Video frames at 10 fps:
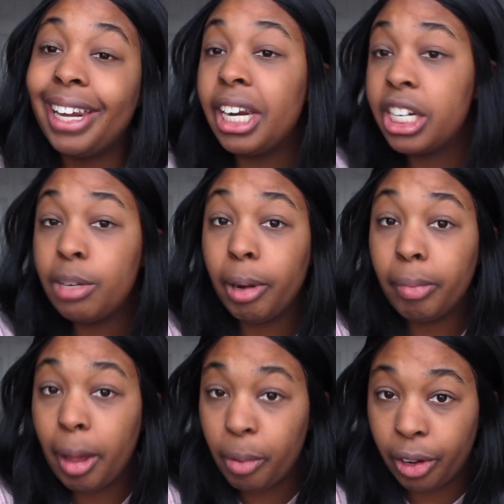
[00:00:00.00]
needed to bring
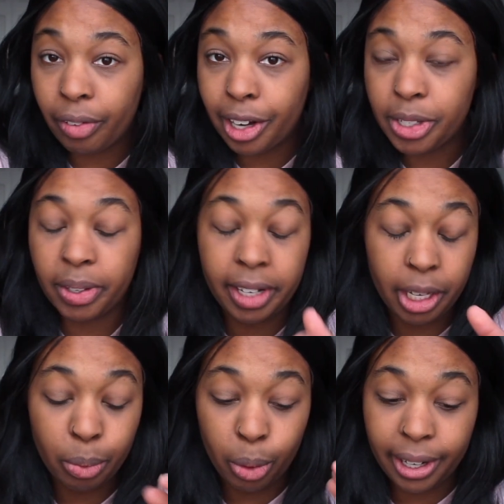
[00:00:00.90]
my boyfriend so that
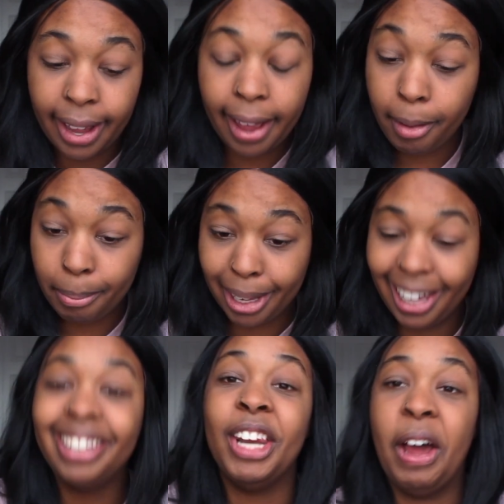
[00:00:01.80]
he would help
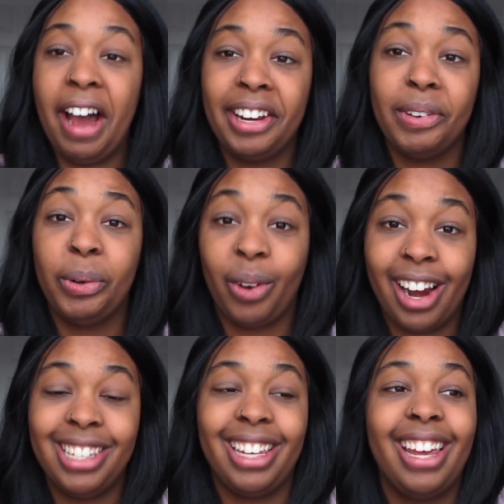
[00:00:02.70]
me not go
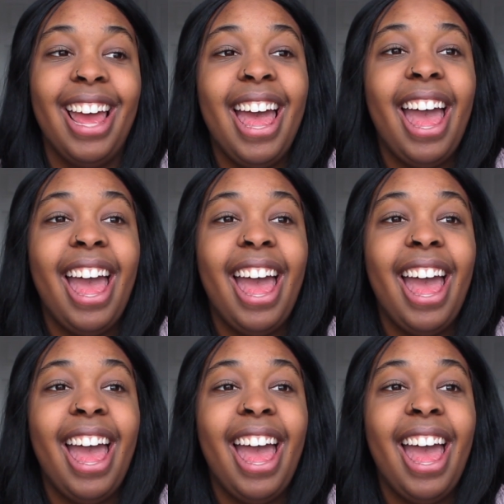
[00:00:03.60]
crazy,